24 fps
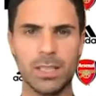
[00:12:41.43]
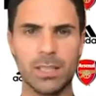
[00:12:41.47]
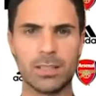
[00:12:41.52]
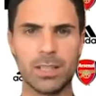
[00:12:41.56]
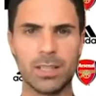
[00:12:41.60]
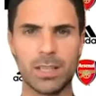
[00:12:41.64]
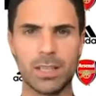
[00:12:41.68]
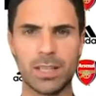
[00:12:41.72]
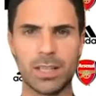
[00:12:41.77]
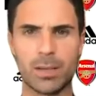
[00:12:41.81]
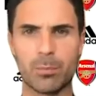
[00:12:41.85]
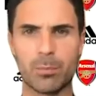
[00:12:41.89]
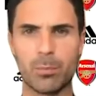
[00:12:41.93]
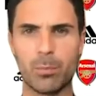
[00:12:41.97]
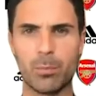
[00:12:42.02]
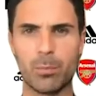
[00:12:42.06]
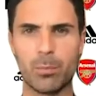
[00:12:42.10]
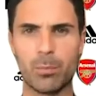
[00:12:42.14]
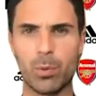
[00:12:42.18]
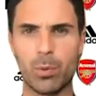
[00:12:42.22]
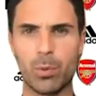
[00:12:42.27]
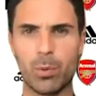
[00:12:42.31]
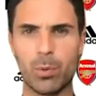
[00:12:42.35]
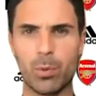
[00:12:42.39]
they are
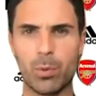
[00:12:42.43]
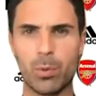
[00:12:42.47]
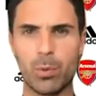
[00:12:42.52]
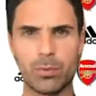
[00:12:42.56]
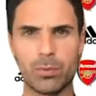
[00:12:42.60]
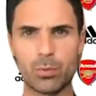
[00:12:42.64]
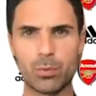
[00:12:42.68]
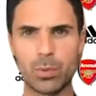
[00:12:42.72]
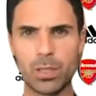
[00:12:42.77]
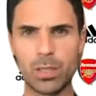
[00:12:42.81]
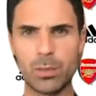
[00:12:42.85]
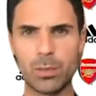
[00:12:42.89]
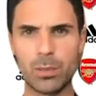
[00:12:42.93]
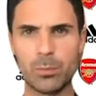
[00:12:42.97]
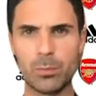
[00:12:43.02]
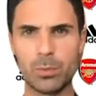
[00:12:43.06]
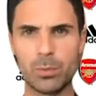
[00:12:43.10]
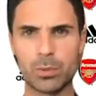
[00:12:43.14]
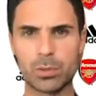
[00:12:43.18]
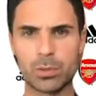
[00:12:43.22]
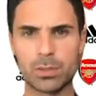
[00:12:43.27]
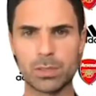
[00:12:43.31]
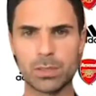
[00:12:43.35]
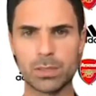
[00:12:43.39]
both really
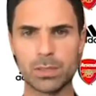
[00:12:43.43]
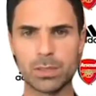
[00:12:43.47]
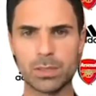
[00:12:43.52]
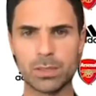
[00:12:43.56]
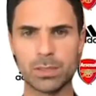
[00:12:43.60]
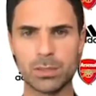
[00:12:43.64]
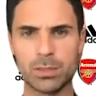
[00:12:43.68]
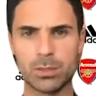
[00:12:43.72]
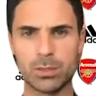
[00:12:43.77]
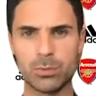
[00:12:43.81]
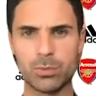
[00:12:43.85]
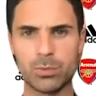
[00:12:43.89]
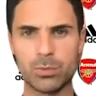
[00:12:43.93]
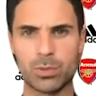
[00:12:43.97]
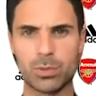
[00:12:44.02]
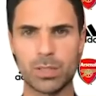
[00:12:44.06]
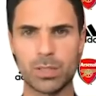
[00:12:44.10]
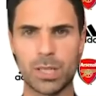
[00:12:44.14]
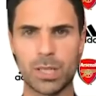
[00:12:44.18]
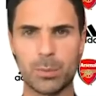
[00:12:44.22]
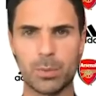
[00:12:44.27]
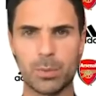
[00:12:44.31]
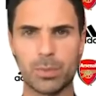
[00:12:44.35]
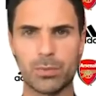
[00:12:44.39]
important, not for
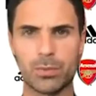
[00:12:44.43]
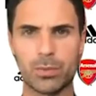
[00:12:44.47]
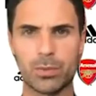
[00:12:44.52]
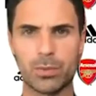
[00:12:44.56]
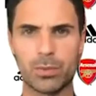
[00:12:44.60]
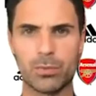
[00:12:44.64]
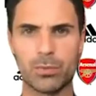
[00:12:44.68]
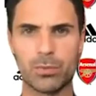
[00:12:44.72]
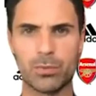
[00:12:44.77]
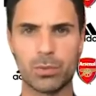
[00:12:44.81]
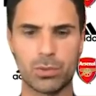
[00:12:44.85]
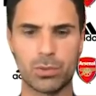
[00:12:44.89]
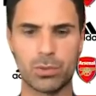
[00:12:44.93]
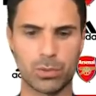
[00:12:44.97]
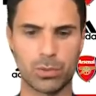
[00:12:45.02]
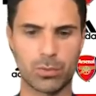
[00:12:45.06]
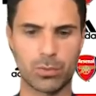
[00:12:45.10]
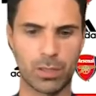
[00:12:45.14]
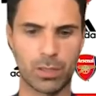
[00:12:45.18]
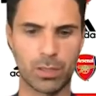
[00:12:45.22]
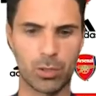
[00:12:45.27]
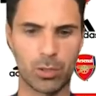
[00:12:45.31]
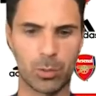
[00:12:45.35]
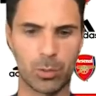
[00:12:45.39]
now, but for the future of
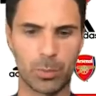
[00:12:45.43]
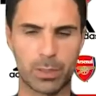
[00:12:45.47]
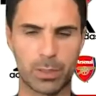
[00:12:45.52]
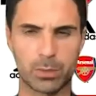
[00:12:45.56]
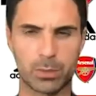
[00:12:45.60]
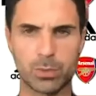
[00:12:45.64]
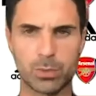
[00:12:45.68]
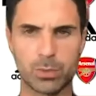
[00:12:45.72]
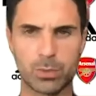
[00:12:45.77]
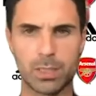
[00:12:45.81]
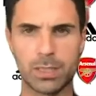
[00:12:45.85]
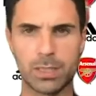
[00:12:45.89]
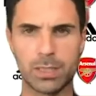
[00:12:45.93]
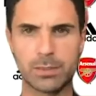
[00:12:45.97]
the club as well.